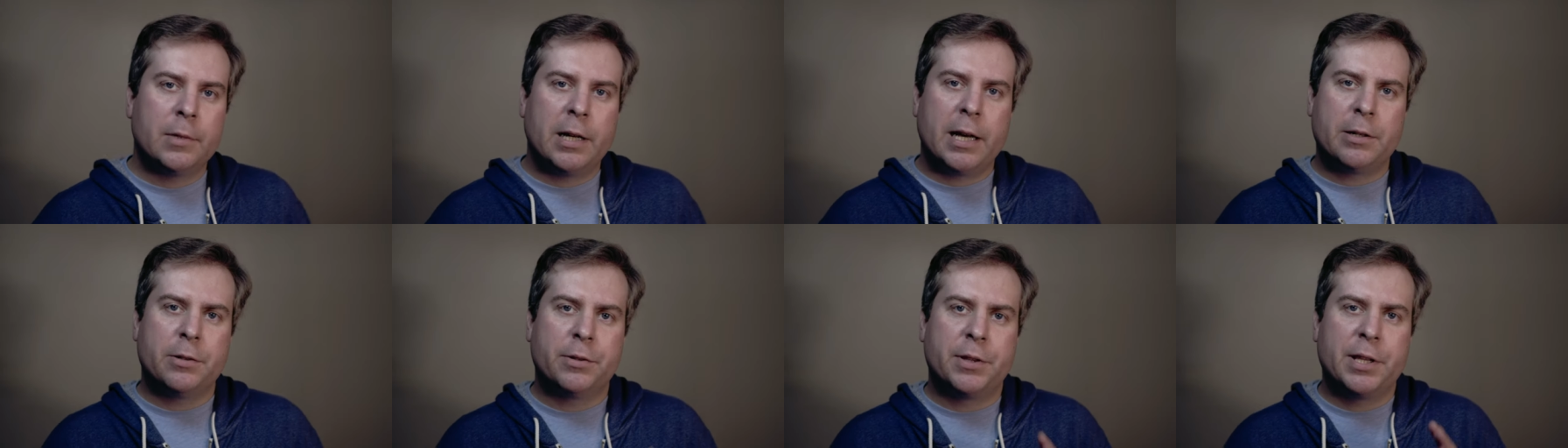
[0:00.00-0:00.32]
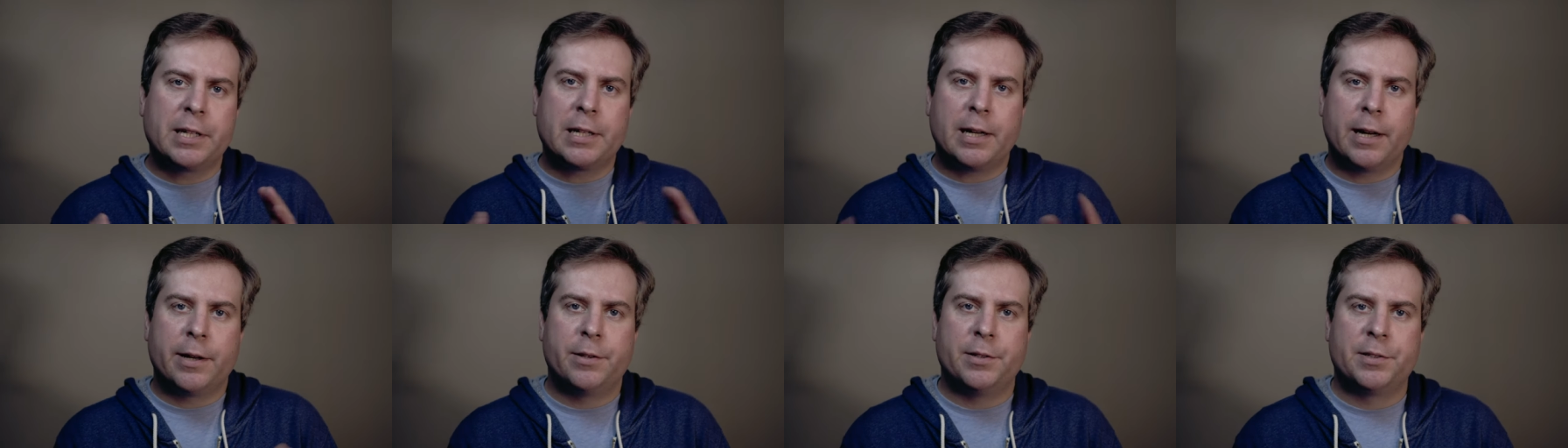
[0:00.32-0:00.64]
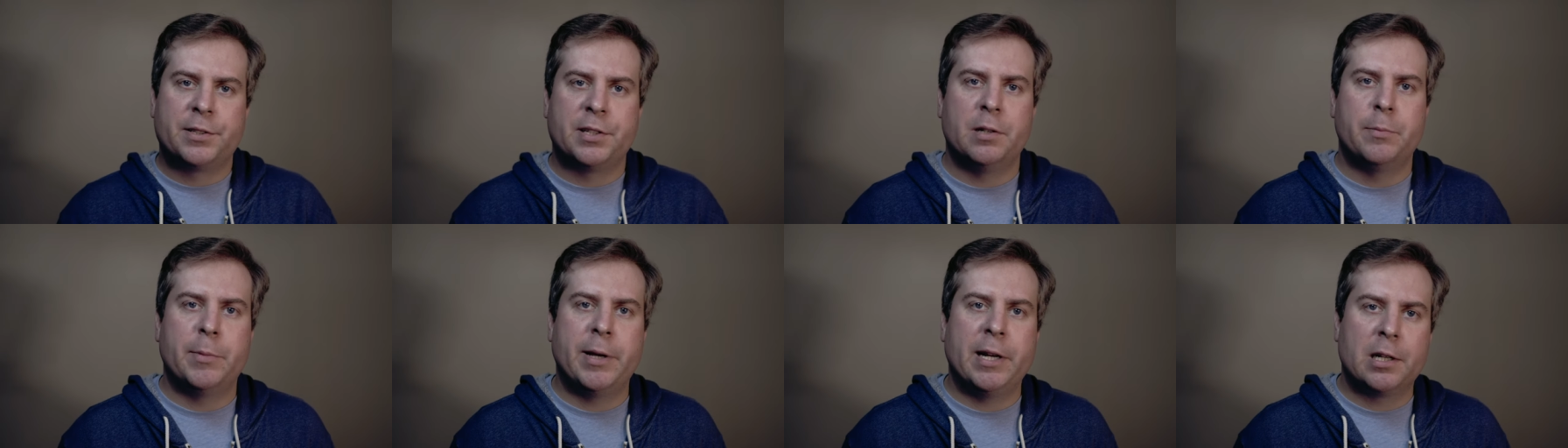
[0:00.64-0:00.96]
I don't think either
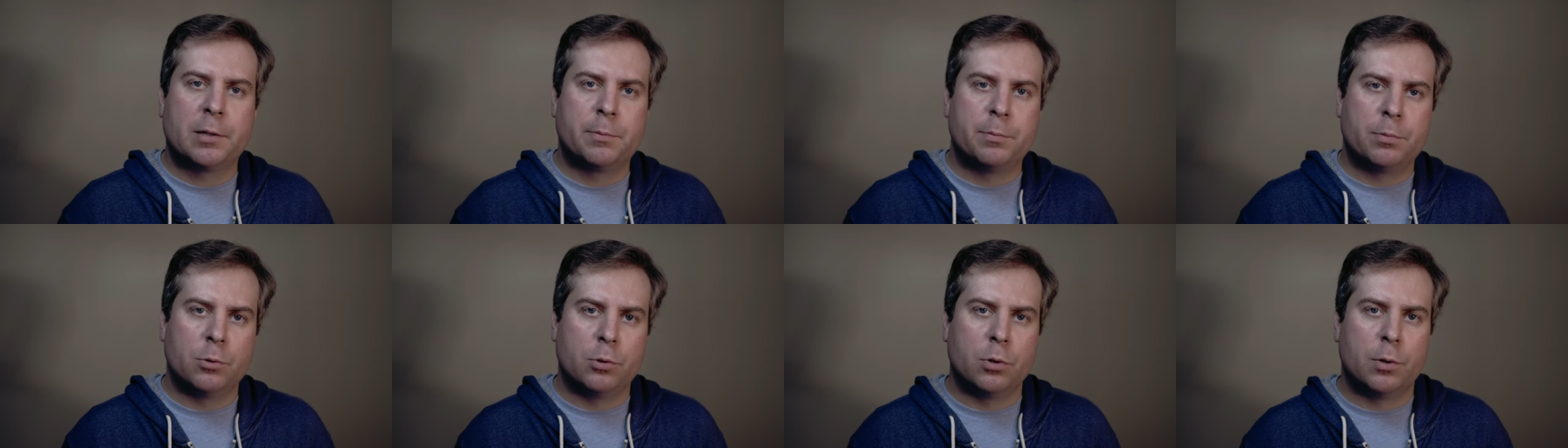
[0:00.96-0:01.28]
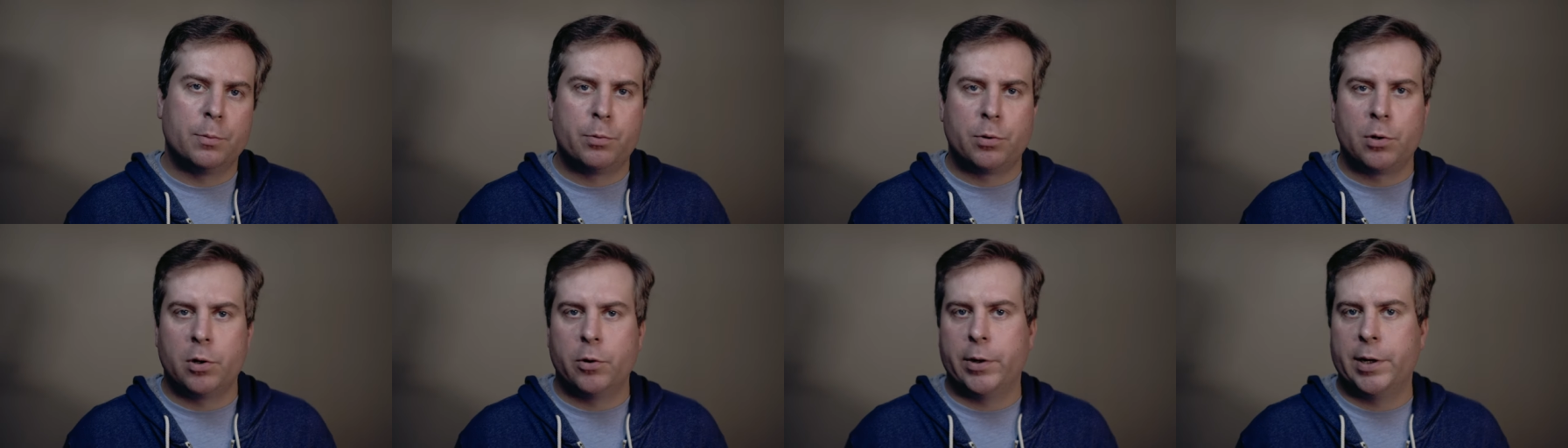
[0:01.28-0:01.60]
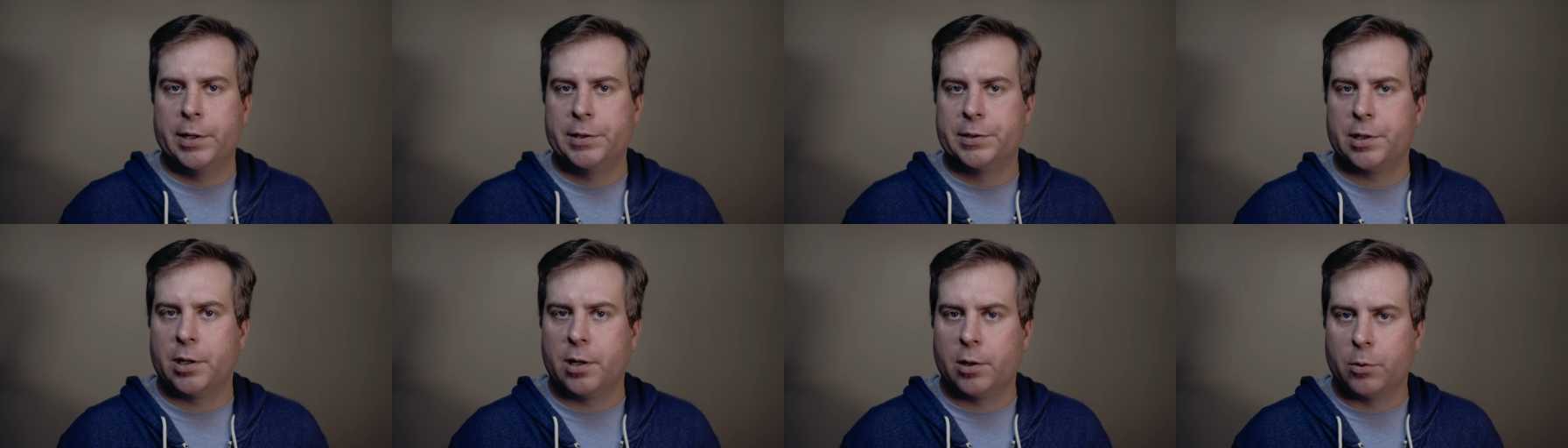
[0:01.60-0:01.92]
Cinematic or
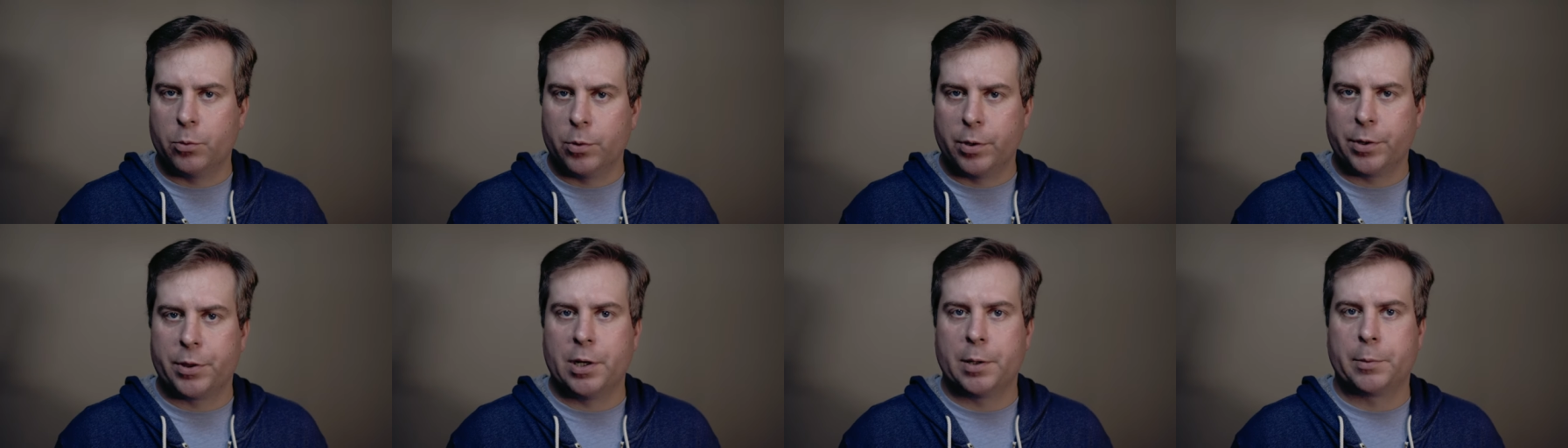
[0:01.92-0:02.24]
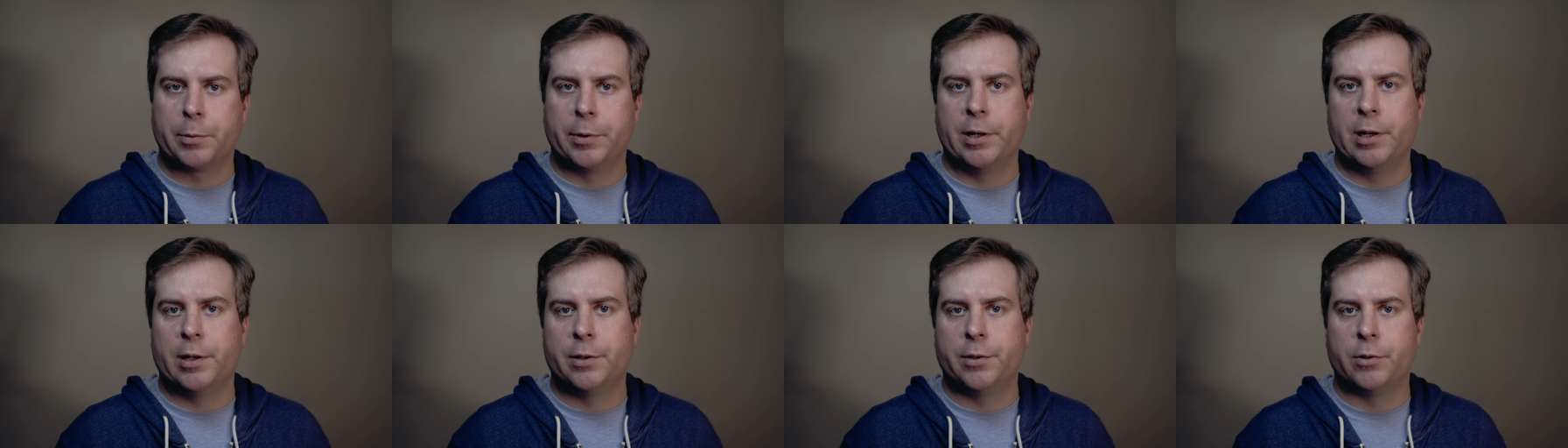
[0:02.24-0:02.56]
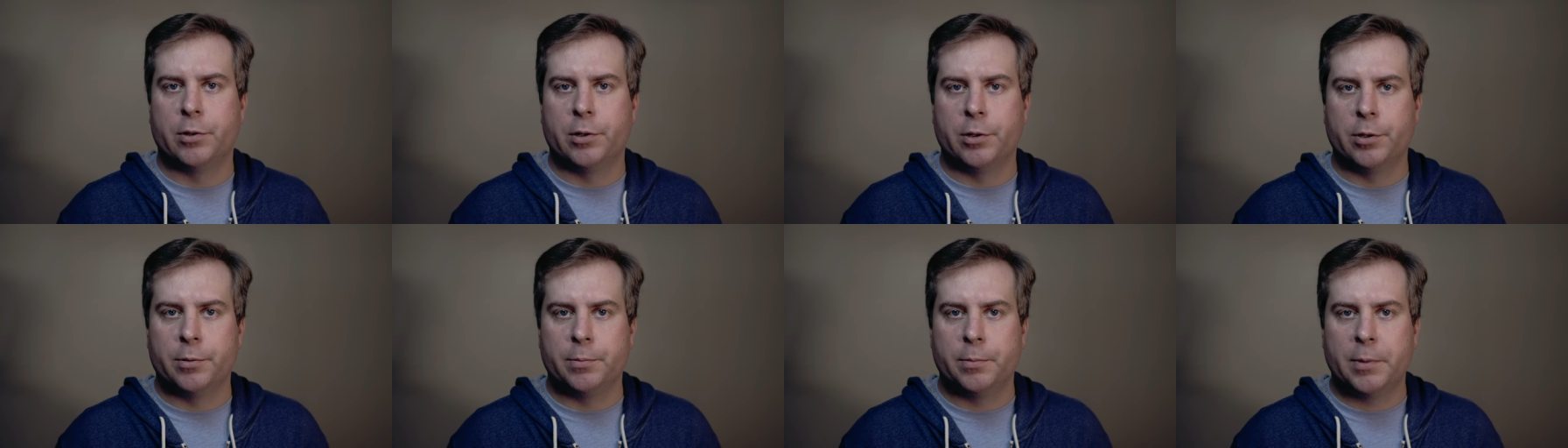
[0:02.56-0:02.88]
ProRes are worth upgrade on
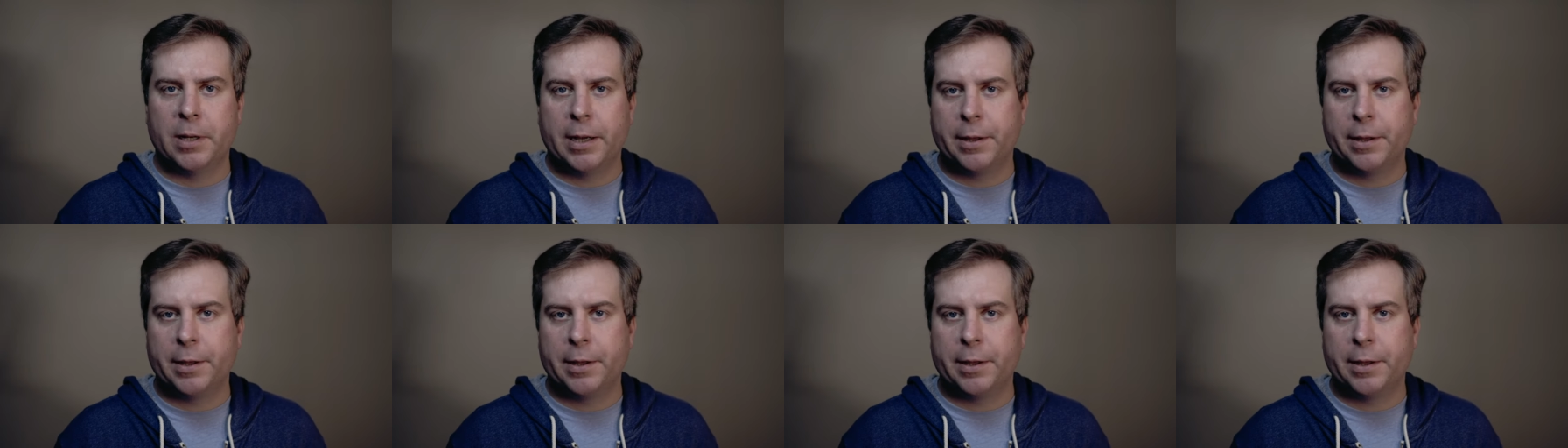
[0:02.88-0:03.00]
their own.